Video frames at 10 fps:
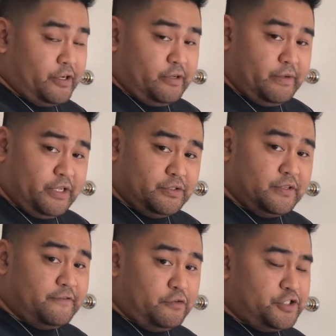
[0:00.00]
going to be
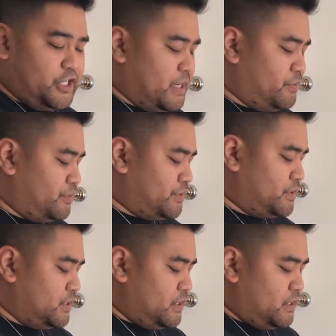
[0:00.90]
using Fuji apples.
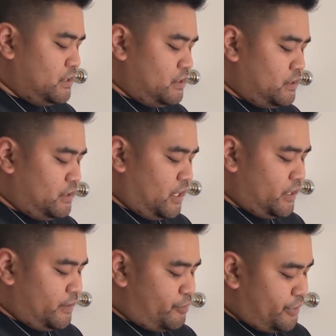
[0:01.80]

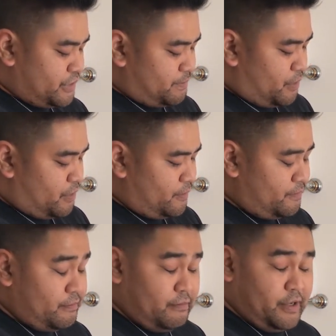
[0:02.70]
They're pretty small,
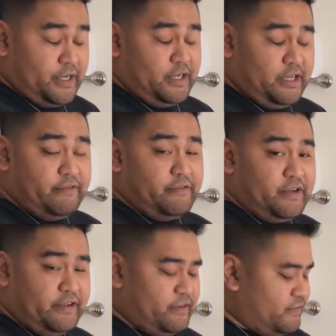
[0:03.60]
but
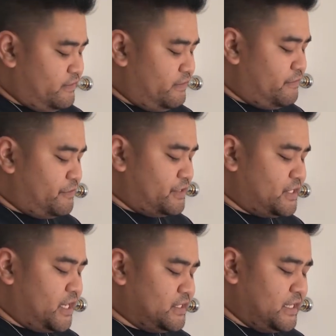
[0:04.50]
even for the
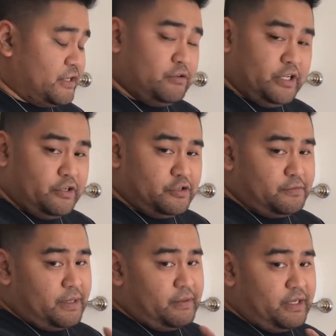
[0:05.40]
size, I only
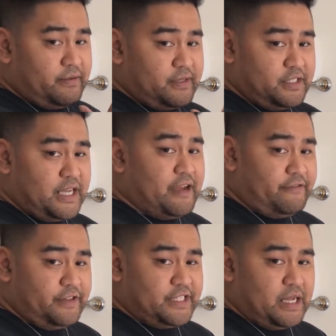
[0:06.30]
use maybe even just
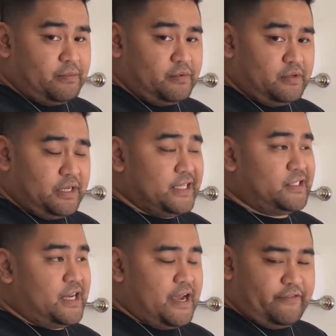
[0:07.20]
half this apple,
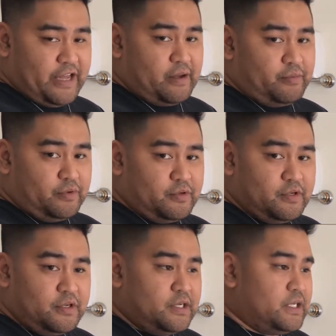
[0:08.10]
less than half the apple.
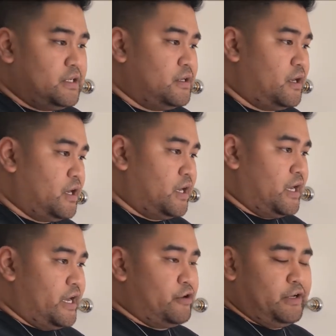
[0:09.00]

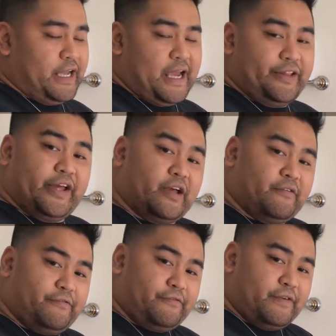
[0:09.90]
I only add the